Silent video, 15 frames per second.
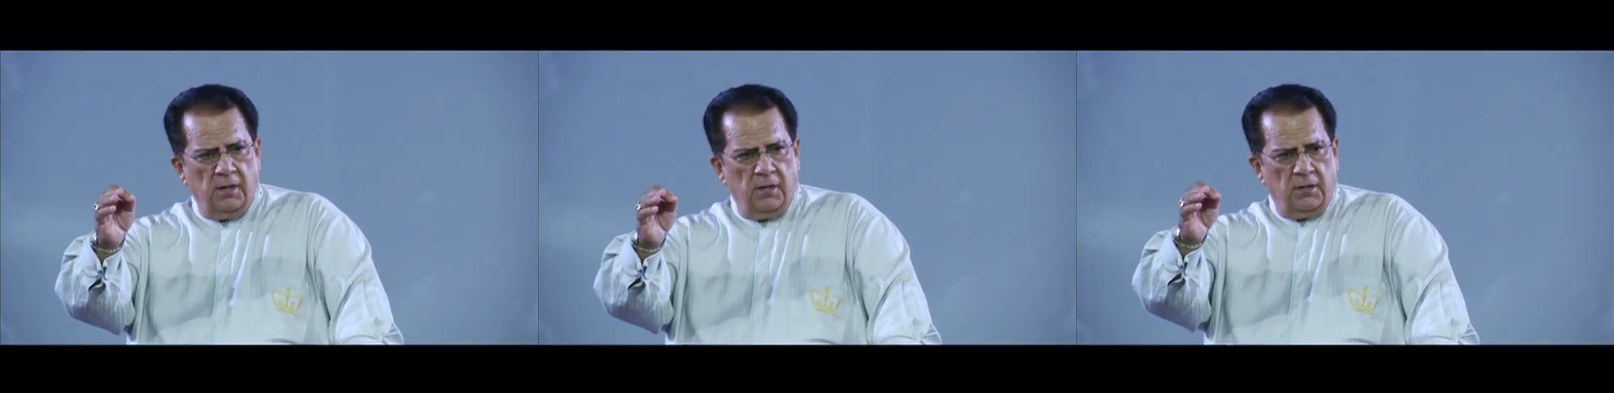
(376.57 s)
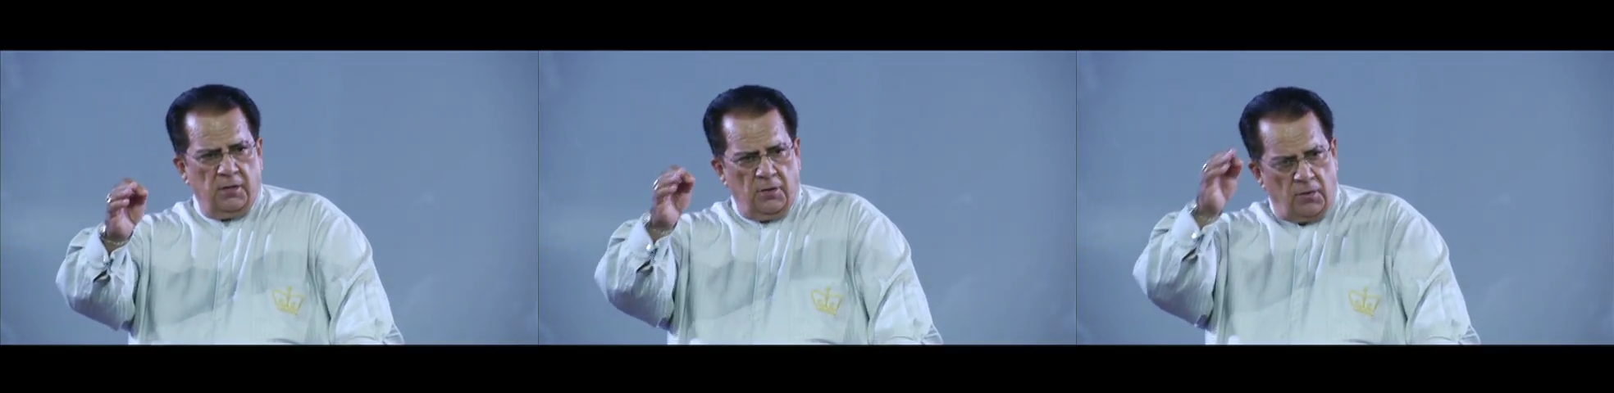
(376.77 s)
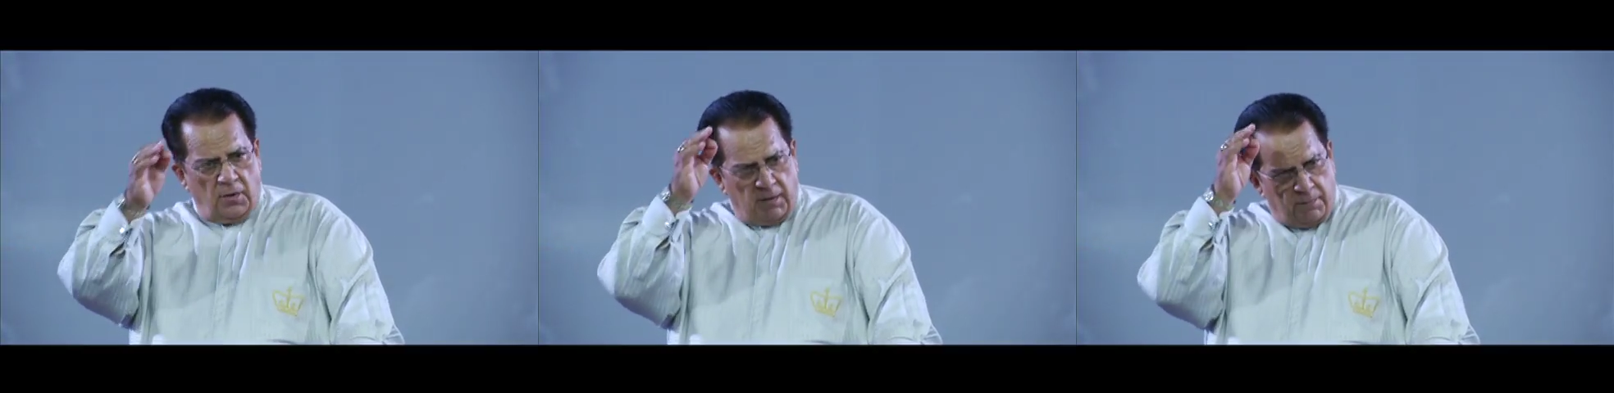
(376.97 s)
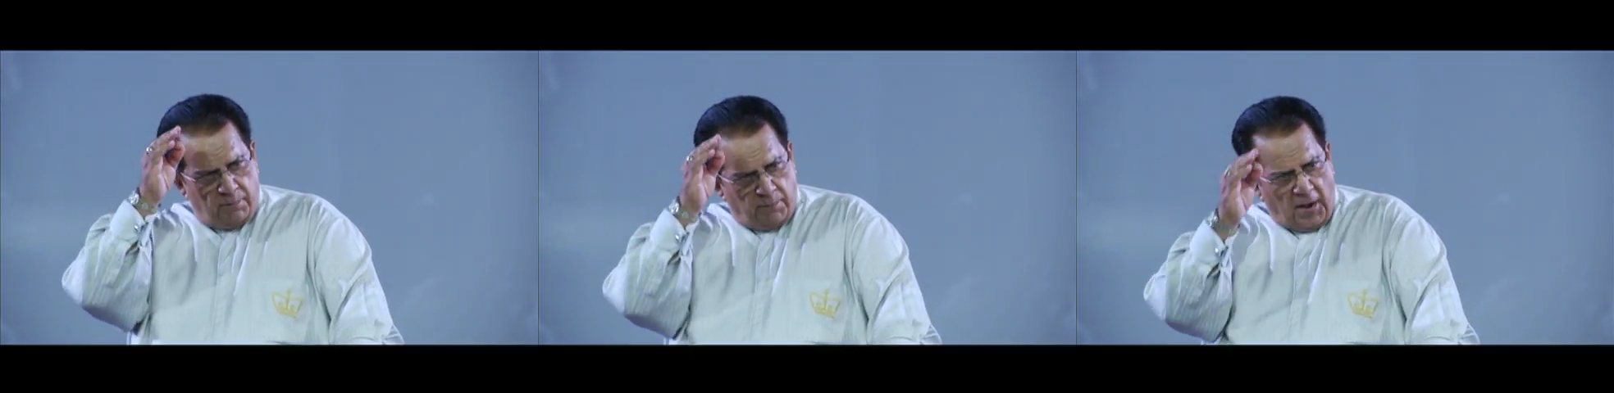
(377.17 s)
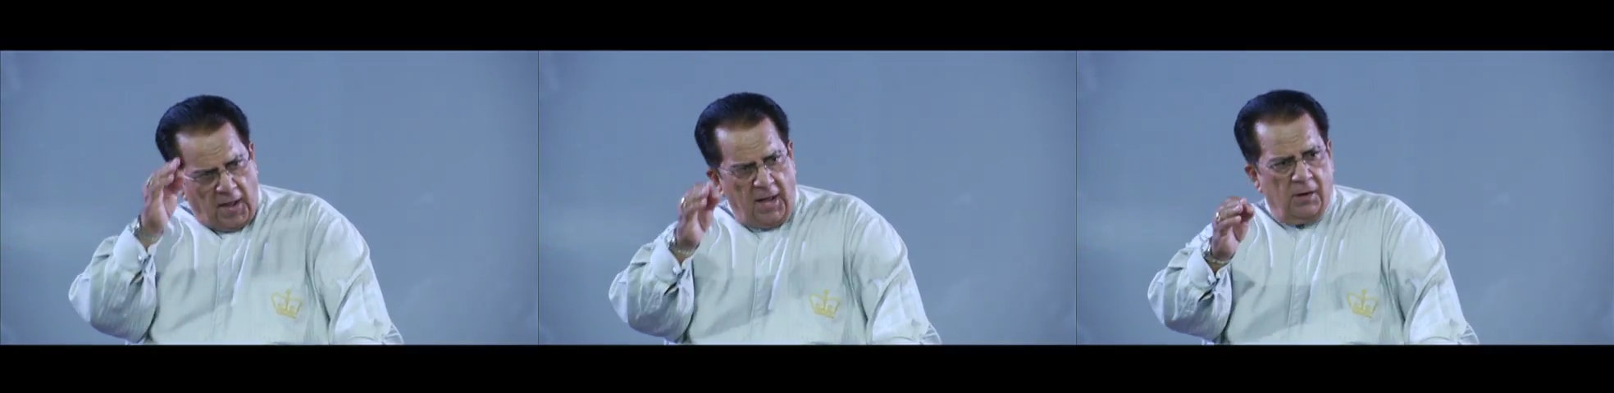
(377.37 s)
you're
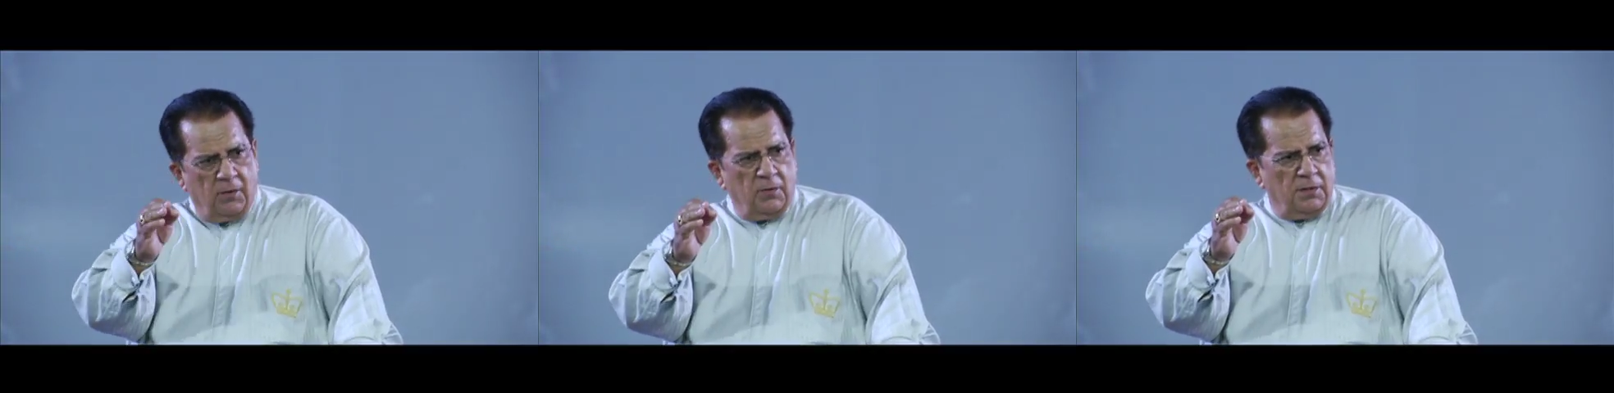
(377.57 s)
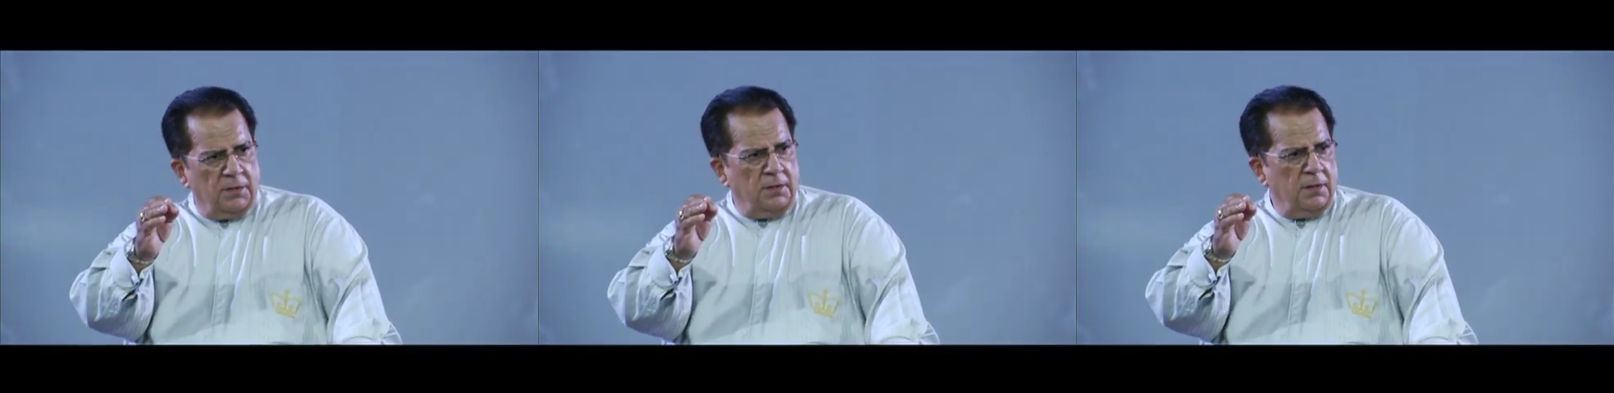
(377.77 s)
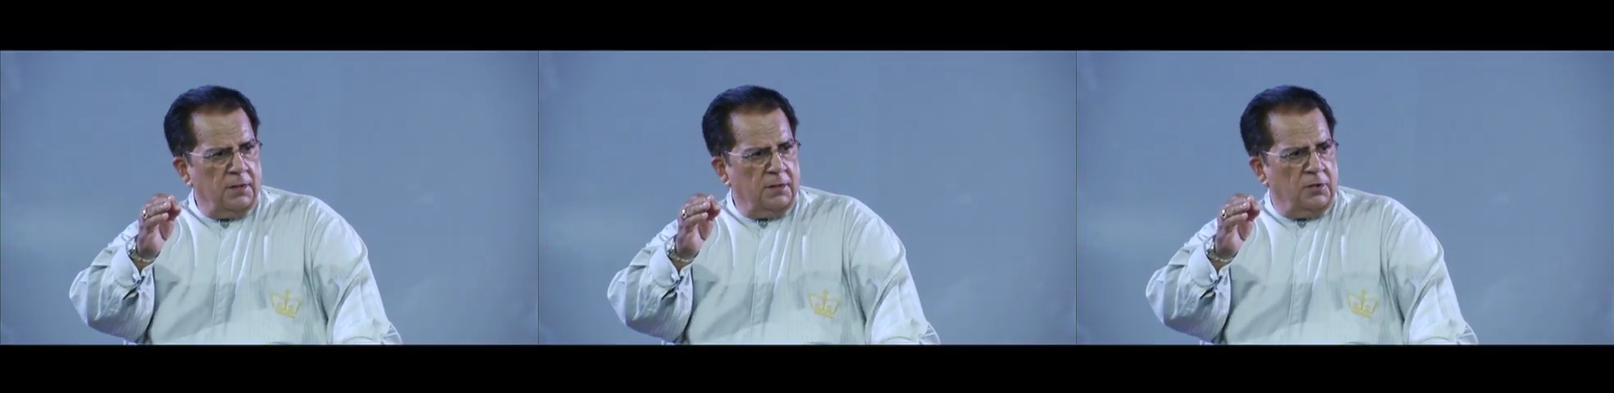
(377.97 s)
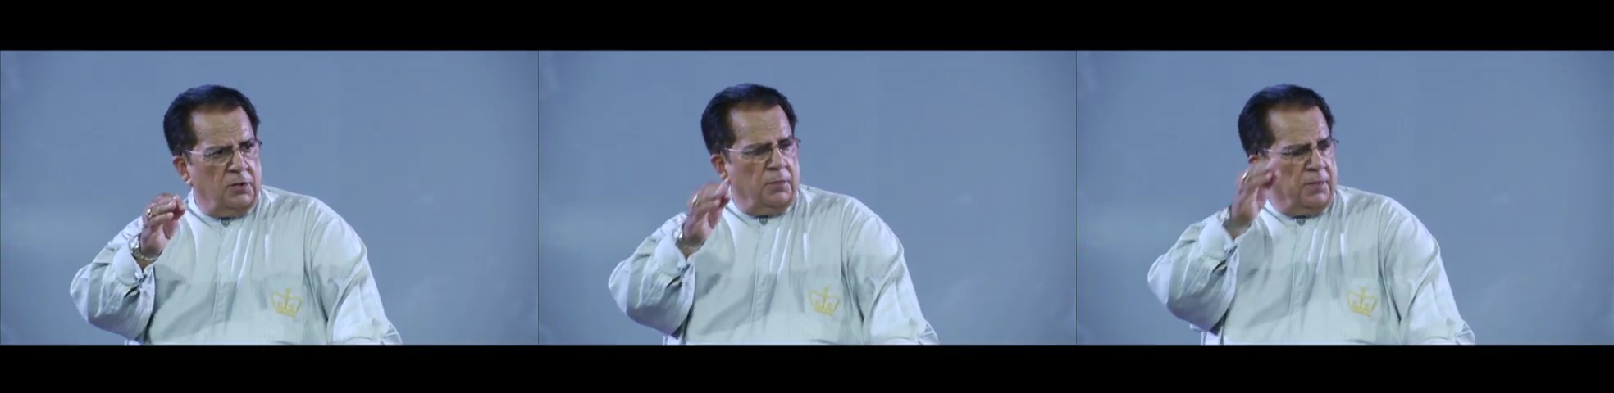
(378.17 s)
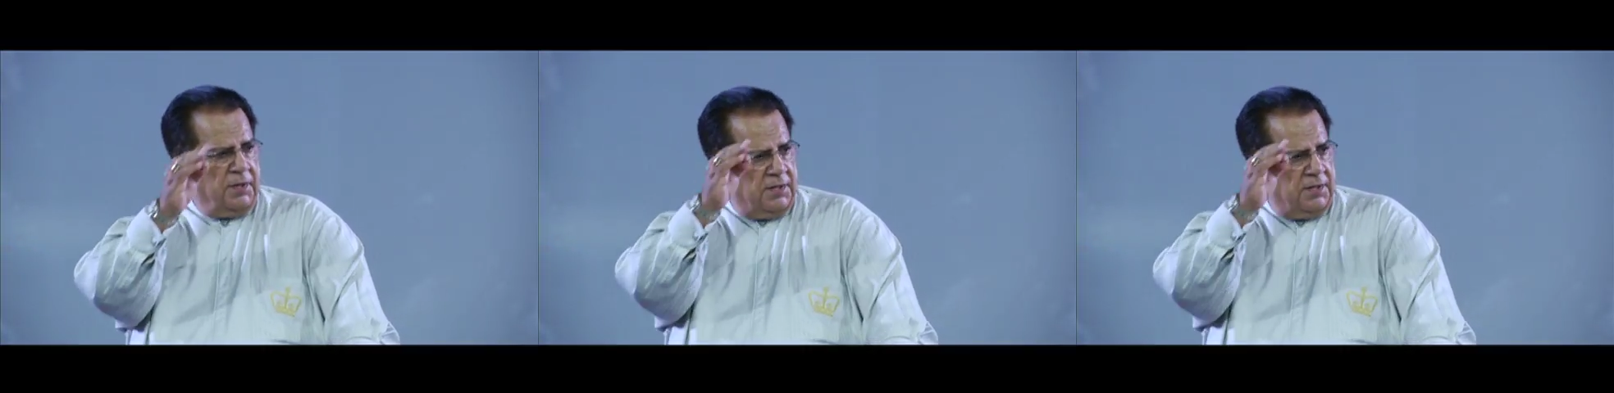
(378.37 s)
empowered to be